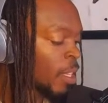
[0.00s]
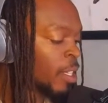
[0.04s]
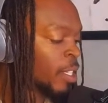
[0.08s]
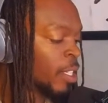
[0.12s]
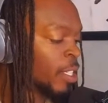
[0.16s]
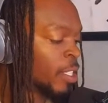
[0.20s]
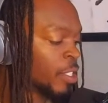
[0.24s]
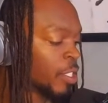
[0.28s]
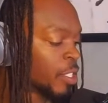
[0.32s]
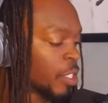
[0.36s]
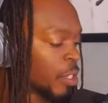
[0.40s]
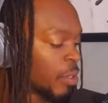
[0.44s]

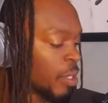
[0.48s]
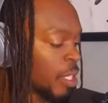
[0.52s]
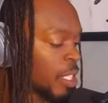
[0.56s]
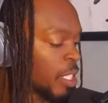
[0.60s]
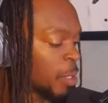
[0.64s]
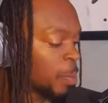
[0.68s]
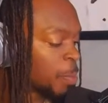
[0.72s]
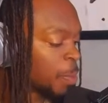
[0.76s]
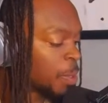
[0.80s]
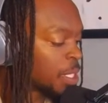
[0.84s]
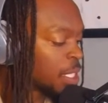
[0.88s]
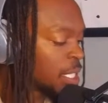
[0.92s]
So
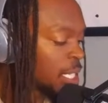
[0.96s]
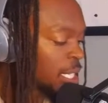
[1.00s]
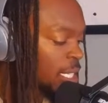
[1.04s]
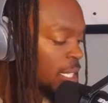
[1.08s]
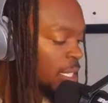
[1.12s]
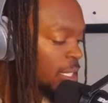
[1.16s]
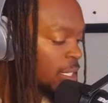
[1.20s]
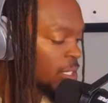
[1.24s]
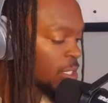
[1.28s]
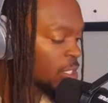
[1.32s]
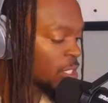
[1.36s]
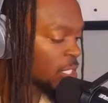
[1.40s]
this
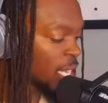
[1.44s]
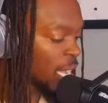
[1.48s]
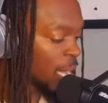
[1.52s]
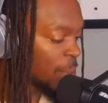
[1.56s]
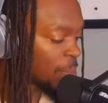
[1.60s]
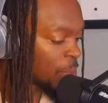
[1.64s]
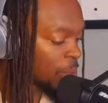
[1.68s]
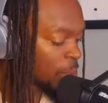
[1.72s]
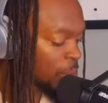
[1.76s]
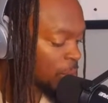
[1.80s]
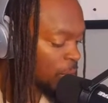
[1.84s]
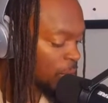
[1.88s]
particular
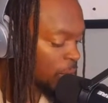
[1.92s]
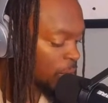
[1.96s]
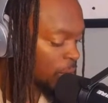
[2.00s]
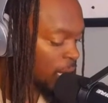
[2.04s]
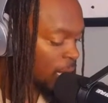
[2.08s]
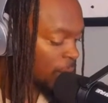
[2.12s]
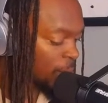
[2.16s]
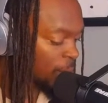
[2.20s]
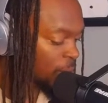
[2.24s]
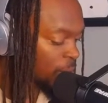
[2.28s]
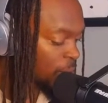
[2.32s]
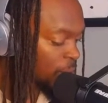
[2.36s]
chapter, which
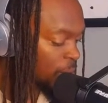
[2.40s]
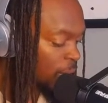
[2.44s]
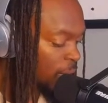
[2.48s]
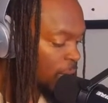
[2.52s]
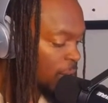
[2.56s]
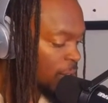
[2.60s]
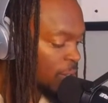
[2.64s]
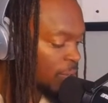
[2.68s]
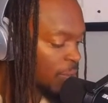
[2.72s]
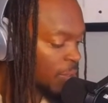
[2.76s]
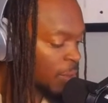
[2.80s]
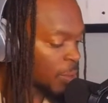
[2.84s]
chapter is it? I
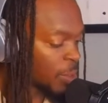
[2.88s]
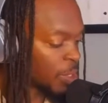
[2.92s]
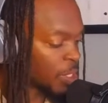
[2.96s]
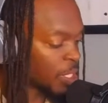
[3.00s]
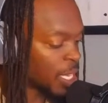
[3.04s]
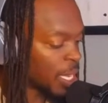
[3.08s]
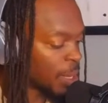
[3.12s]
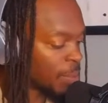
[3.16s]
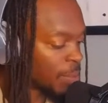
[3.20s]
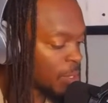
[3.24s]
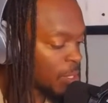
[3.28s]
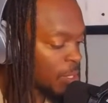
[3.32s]
don't even know what
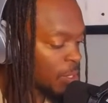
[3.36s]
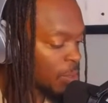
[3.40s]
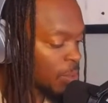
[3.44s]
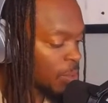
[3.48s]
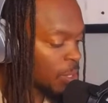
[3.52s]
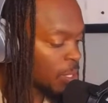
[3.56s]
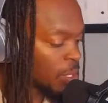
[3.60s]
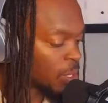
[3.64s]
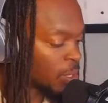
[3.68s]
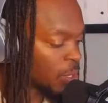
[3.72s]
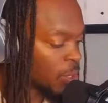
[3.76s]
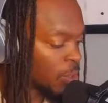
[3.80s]
chapter this
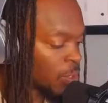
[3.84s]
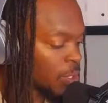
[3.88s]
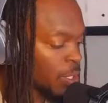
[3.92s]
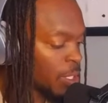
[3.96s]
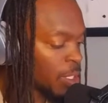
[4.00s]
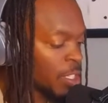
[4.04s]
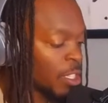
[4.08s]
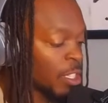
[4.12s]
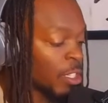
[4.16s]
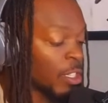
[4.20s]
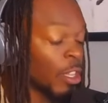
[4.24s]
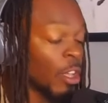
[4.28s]
one is. Hold
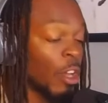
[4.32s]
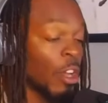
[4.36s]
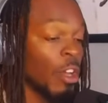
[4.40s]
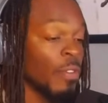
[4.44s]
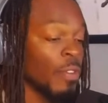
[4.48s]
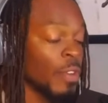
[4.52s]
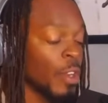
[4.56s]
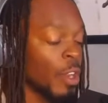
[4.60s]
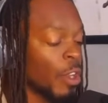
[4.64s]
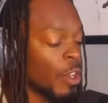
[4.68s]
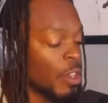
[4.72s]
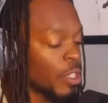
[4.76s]
on. The law
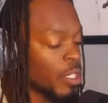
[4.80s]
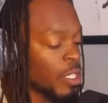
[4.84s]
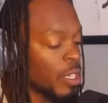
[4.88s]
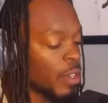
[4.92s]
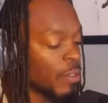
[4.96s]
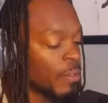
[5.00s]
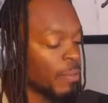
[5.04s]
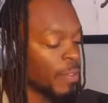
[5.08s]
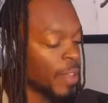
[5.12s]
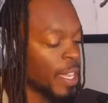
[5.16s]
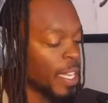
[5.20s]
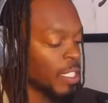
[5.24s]
of cause and
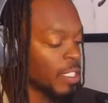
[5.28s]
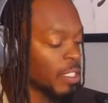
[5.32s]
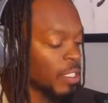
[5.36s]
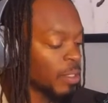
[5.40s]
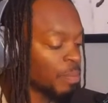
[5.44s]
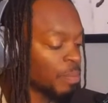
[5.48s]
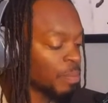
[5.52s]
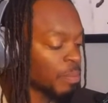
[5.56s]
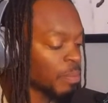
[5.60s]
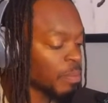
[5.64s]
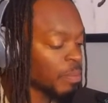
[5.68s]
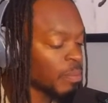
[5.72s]
effect.
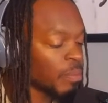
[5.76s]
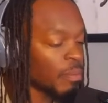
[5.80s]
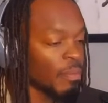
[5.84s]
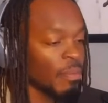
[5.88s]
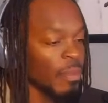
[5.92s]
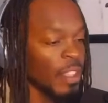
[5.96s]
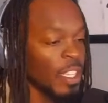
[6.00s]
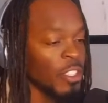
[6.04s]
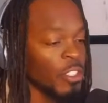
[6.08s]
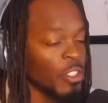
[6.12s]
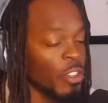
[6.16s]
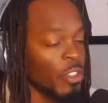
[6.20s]

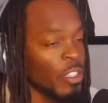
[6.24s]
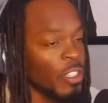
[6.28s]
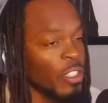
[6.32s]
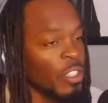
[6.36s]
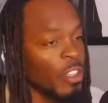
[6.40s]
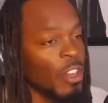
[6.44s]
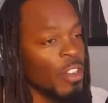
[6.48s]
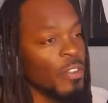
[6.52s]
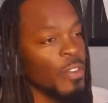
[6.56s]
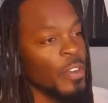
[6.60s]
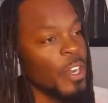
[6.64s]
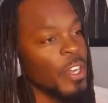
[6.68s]
And
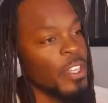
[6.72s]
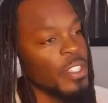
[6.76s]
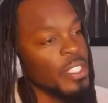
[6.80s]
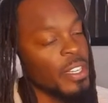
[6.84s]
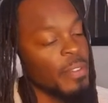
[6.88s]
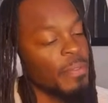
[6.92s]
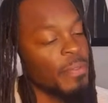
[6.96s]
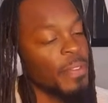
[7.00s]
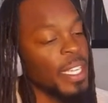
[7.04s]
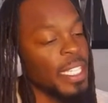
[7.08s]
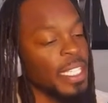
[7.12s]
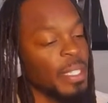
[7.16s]
we're
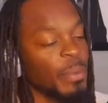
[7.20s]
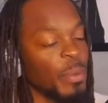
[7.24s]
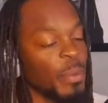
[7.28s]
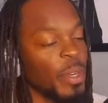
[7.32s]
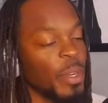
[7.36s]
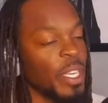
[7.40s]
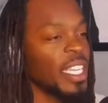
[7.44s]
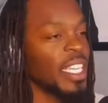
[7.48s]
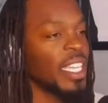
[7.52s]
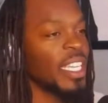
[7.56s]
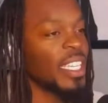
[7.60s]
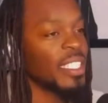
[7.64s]
going
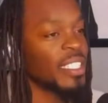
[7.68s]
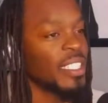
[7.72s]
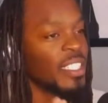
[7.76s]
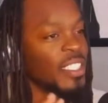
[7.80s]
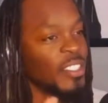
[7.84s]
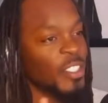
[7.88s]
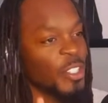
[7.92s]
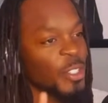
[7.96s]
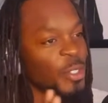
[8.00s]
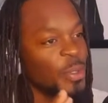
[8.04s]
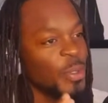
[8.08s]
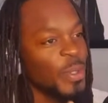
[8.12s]
to get into
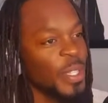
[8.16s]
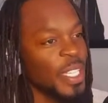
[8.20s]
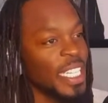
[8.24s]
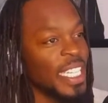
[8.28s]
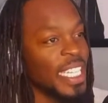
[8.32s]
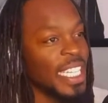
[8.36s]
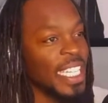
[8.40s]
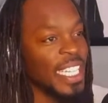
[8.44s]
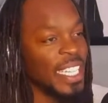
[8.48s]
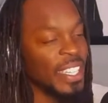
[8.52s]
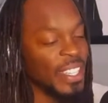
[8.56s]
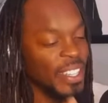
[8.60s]
two.
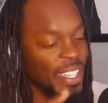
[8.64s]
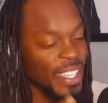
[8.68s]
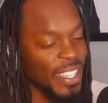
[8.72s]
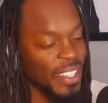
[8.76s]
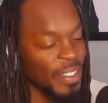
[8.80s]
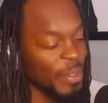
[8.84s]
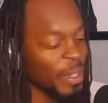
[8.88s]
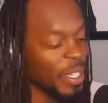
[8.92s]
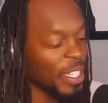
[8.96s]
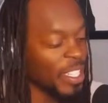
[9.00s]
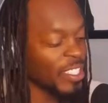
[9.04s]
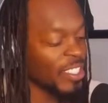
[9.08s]

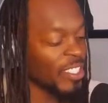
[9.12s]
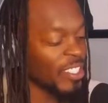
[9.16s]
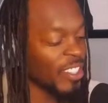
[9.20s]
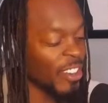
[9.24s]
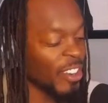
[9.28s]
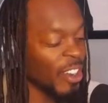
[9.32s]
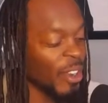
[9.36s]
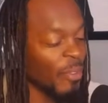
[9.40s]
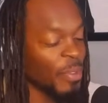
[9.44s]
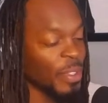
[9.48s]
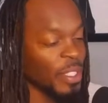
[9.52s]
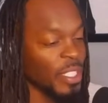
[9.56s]
We're going to
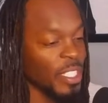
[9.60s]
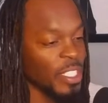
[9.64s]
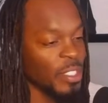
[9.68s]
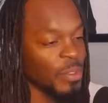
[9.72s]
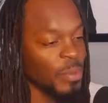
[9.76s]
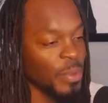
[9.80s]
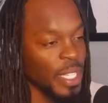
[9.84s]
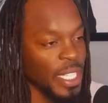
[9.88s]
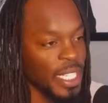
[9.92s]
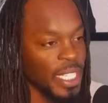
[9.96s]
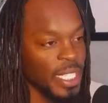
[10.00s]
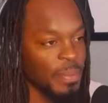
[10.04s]
start off with this
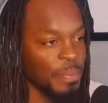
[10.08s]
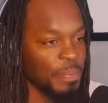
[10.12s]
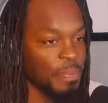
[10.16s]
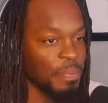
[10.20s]
reading.